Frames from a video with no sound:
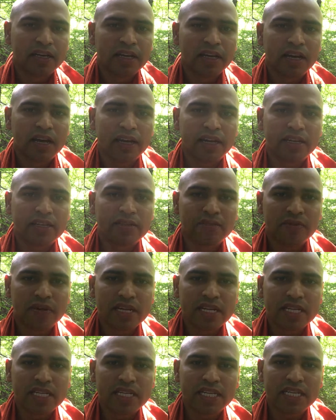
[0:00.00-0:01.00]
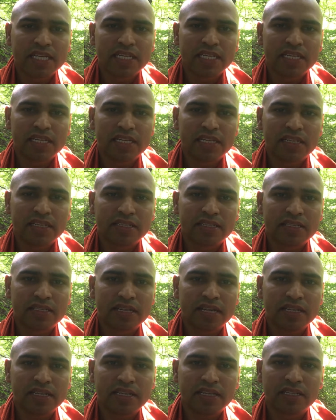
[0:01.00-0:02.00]
And when he
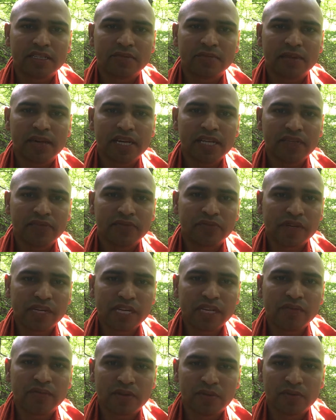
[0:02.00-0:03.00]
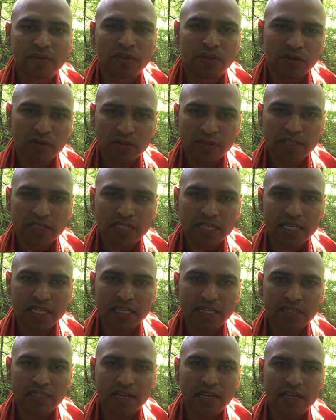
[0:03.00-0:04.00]
set his mind free from those
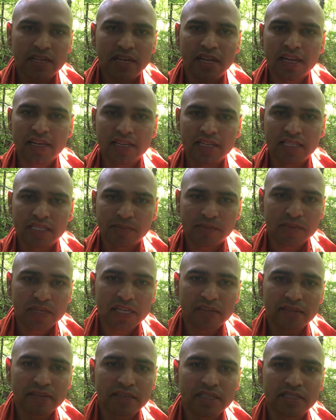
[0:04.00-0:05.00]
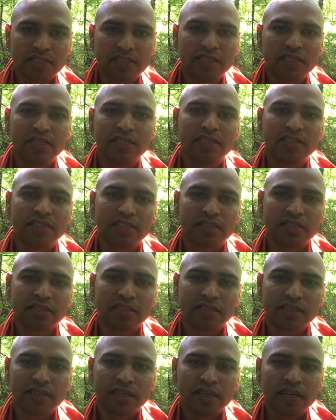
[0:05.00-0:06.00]
states, unlike his previous
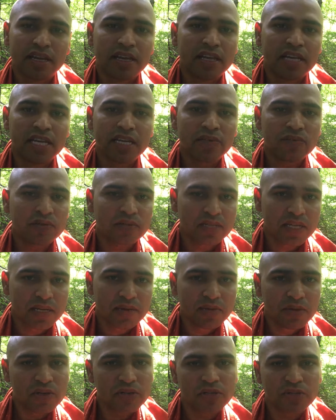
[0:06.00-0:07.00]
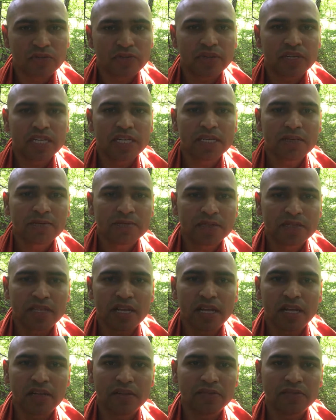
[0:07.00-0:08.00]
teachers, he was able to free
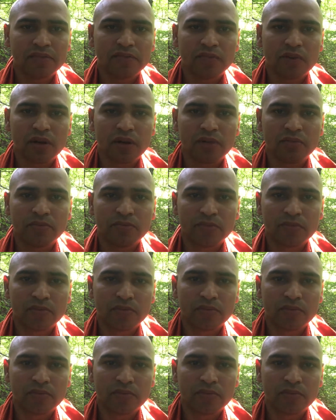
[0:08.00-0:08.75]
himself from